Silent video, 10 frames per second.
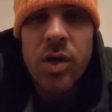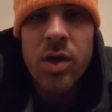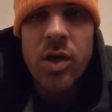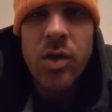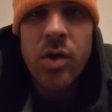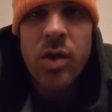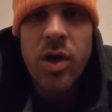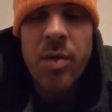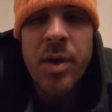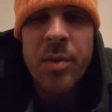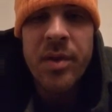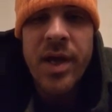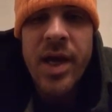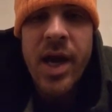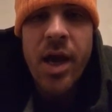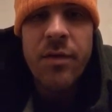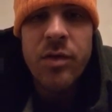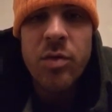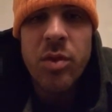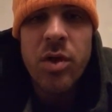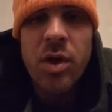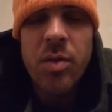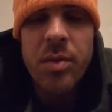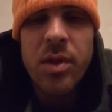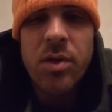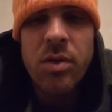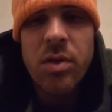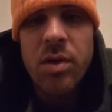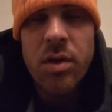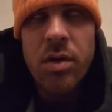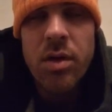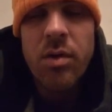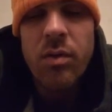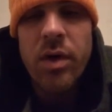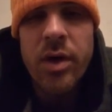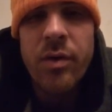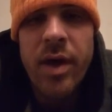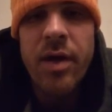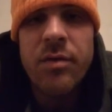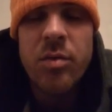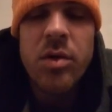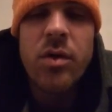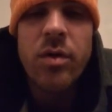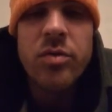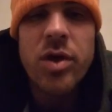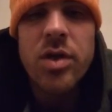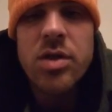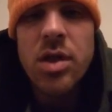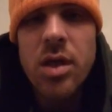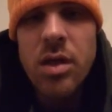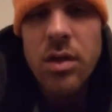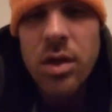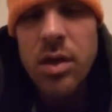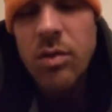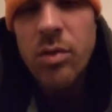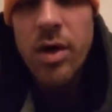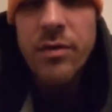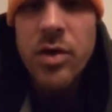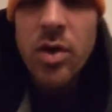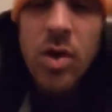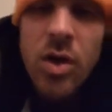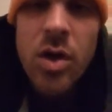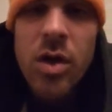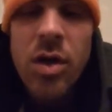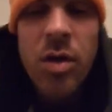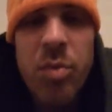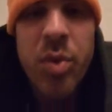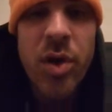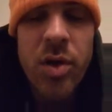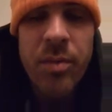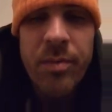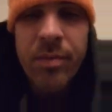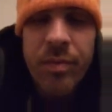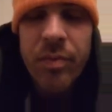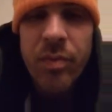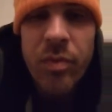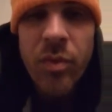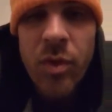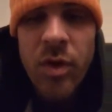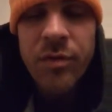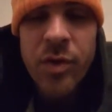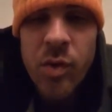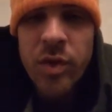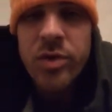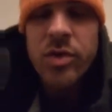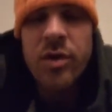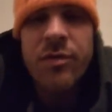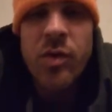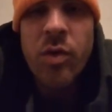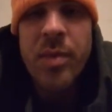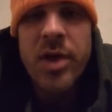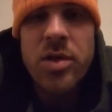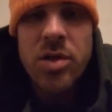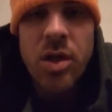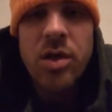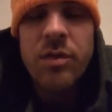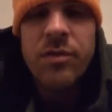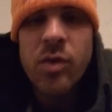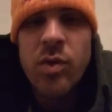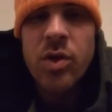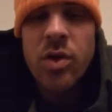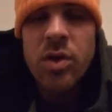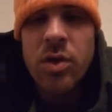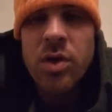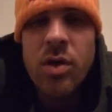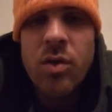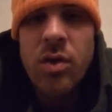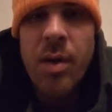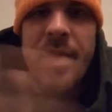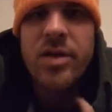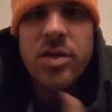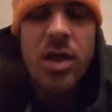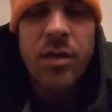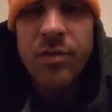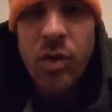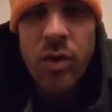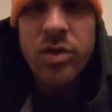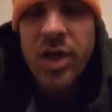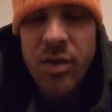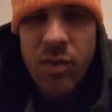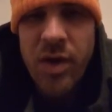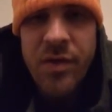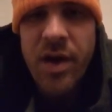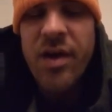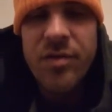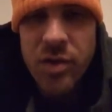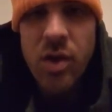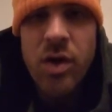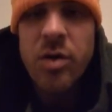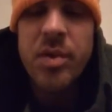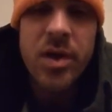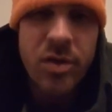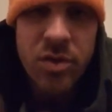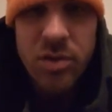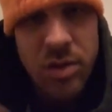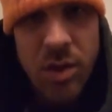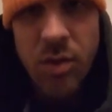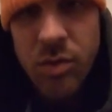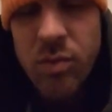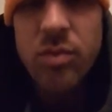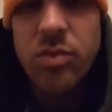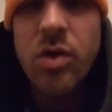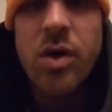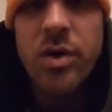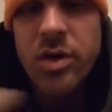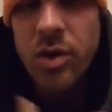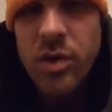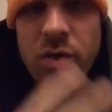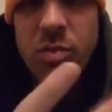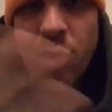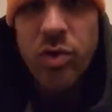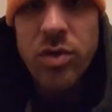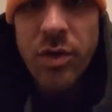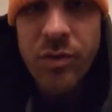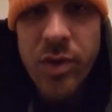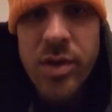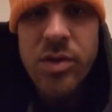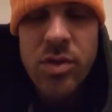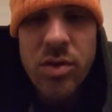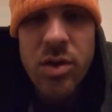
You know. I mean, I'm glad I have you, but I mean, well, I don't have you. You know what I'm trying to say? Like, whatever. But if you were my son, if you were, I'm not saying, of course, I'd rather have a daughter because daughter you could do more stuff with.